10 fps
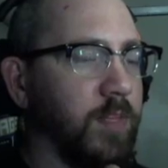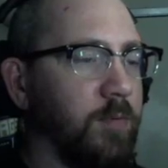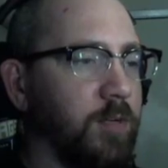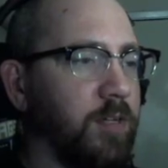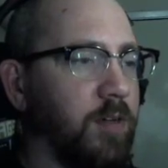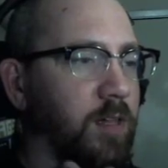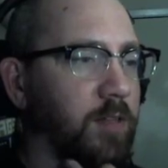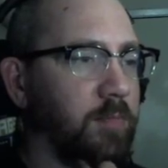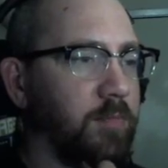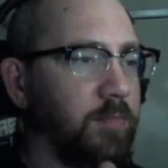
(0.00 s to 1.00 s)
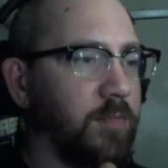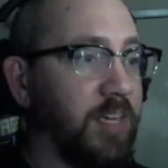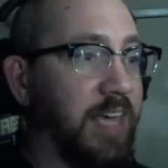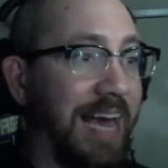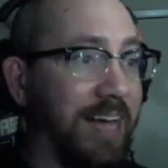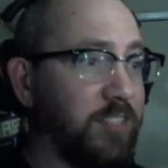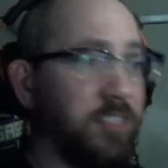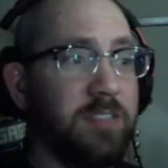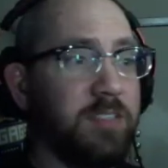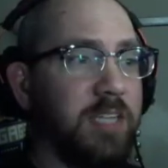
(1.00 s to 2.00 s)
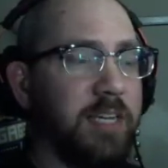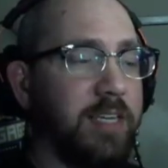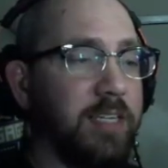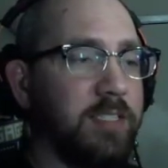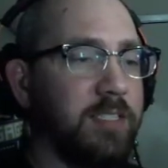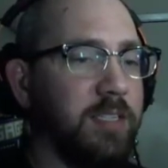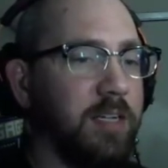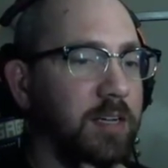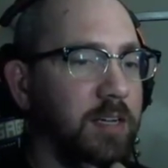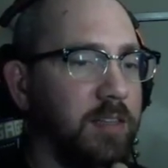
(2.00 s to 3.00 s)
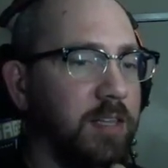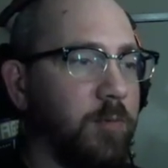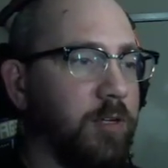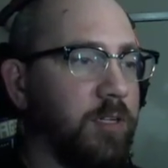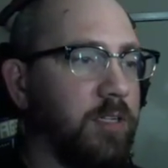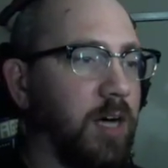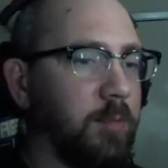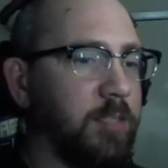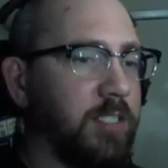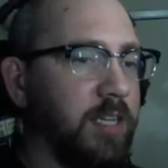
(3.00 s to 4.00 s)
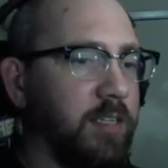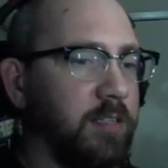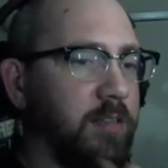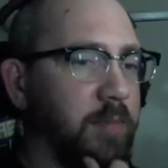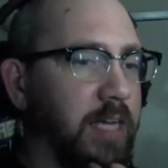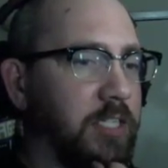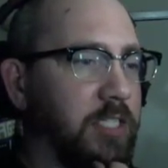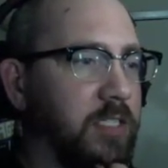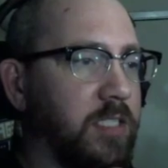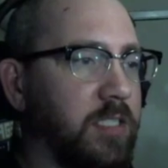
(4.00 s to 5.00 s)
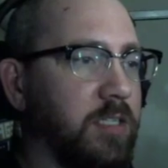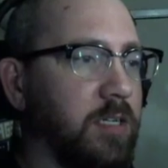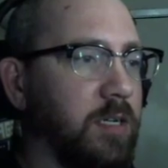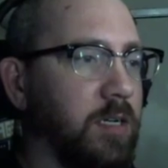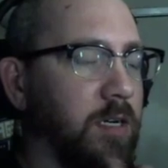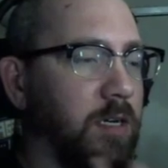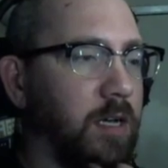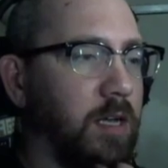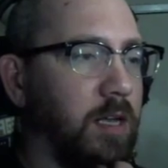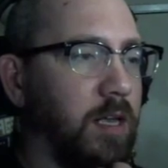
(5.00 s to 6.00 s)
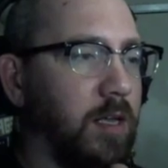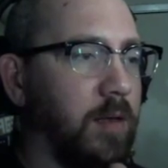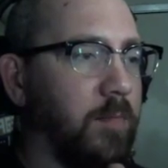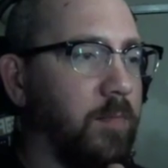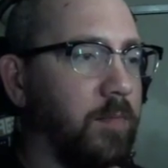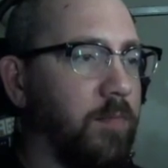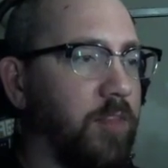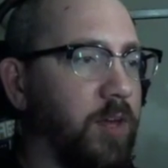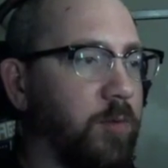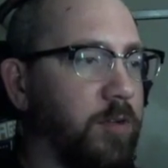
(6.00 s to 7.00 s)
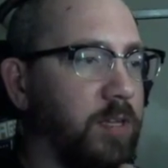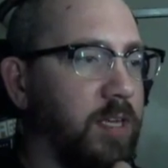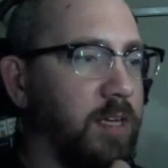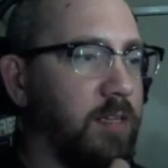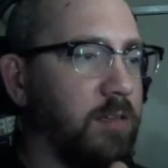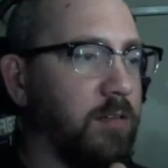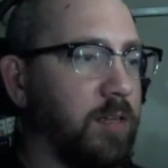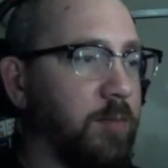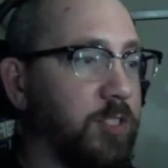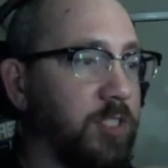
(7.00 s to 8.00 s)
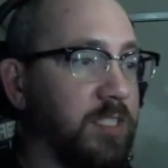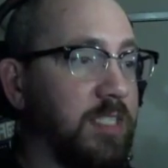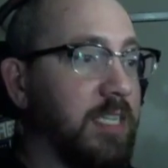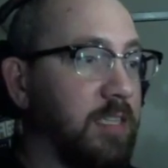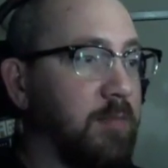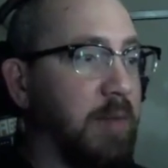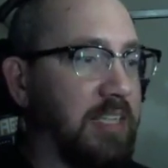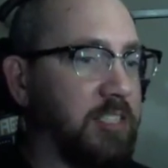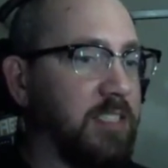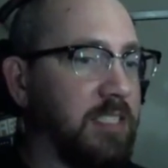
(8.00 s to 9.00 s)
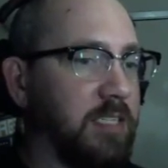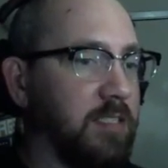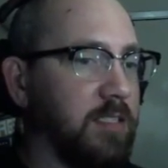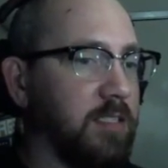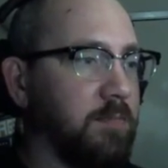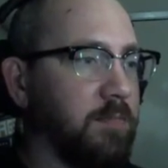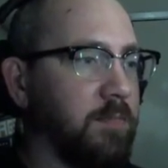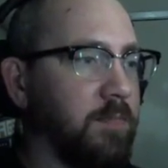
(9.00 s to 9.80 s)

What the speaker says: what do you call them? The casters, I guess, that would commentate the matches. They would just get the matches sent to them.